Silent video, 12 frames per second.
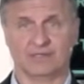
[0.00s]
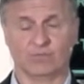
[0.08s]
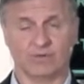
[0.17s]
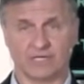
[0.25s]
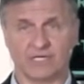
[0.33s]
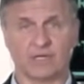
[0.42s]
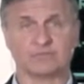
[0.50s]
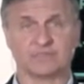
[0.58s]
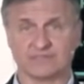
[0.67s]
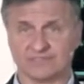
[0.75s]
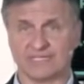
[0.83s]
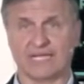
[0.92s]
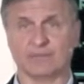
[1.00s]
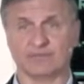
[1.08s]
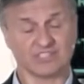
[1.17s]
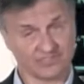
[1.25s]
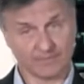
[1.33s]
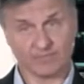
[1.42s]
when it comes to the Sabbath,
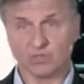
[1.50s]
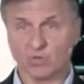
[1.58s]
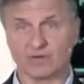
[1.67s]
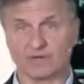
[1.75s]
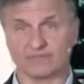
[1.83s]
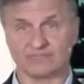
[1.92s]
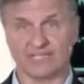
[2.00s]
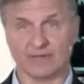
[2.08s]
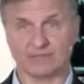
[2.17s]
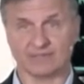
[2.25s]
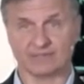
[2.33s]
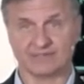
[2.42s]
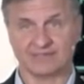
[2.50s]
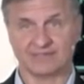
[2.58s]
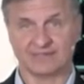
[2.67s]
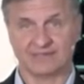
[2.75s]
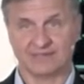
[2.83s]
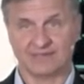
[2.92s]
because I'm the Lord of the Sabbath.
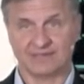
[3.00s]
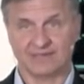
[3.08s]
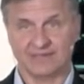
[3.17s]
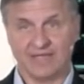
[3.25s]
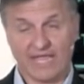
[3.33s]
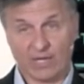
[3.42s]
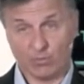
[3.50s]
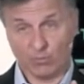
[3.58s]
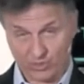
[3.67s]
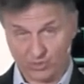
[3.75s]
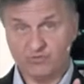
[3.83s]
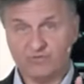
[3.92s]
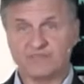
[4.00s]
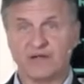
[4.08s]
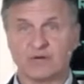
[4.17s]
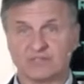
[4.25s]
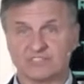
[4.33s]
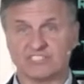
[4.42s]
And what you
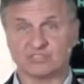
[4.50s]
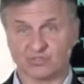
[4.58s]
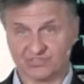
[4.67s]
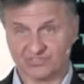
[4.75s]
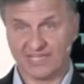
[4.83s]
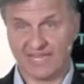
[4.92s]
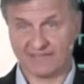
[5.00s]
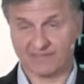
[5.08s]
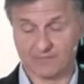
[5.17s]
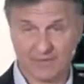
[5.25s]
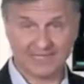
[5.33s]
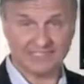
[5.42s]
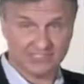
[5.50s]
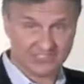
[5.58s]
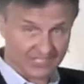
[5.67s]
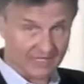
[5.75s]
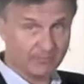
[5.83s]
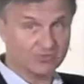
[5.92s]
Pharisees are saying that my
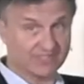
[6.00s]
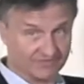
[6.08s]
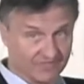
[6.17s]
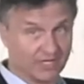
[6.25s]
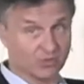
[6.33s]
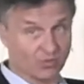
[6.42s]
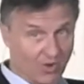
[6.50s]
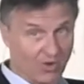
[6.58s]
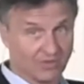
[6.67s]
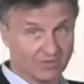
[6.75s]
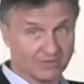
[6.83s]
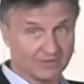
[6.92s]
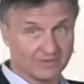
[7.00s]
disciples have done wrong,